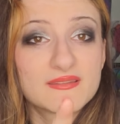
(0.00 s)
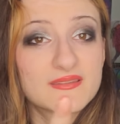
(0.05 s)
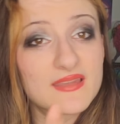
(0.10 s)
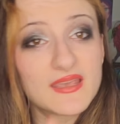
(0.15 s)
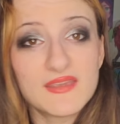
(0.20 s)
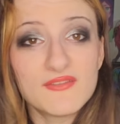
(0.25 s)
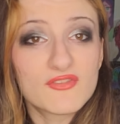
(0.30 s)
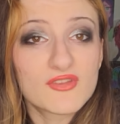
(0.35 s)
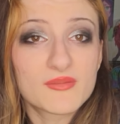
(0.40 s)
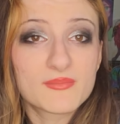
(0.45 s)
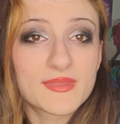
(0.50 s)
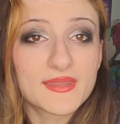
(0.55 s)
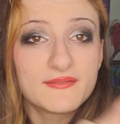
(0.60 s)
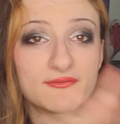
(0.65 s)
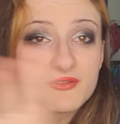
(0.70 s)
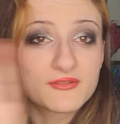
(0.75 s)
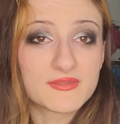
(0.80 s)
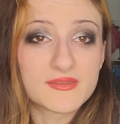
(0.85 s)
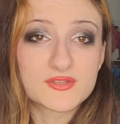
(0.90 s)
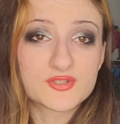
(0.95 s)
Save
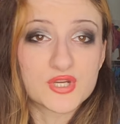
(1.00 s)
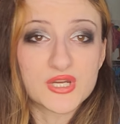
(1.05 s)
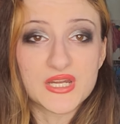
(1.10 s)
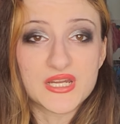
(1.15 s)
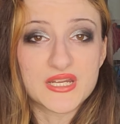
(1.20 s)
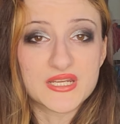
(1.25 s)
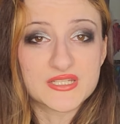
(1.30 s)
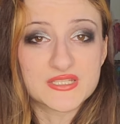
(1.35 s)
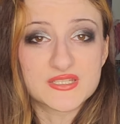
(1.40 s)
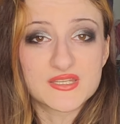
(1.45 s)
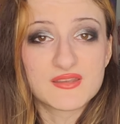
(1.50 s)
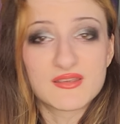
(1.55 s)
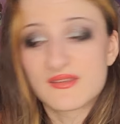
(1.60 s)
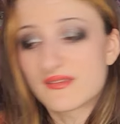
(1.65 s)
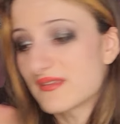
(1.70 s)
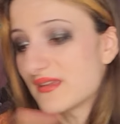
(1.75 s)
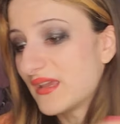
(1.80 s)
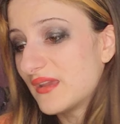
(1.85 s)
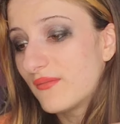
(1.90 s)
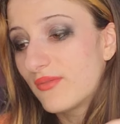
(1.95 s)
something from the trash,
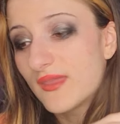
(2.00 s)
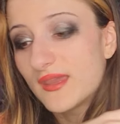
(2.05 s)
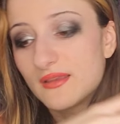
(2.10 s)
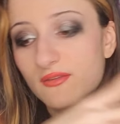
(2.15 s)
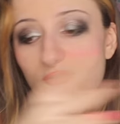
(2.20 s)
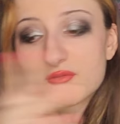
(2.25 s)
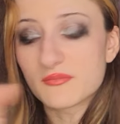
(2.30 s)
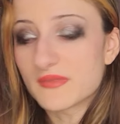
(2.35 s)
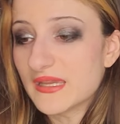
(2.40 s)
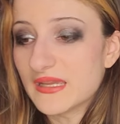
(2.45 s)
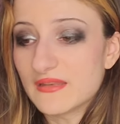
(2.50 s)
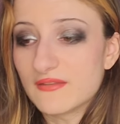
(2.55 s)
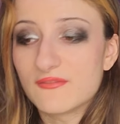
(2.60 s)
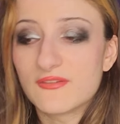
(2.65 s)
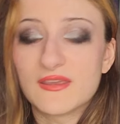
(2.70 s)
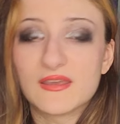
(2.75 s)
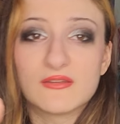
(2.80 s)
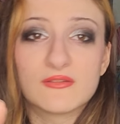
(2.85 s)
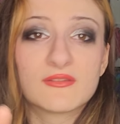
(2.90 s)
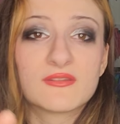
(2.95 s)
save things from
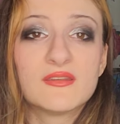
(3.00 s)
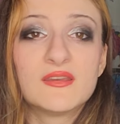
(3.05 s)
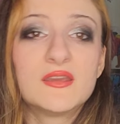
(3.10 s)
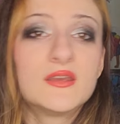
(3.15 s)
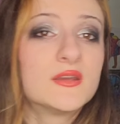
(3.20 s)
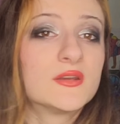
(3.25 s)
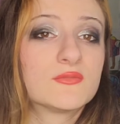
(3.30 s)
landfills,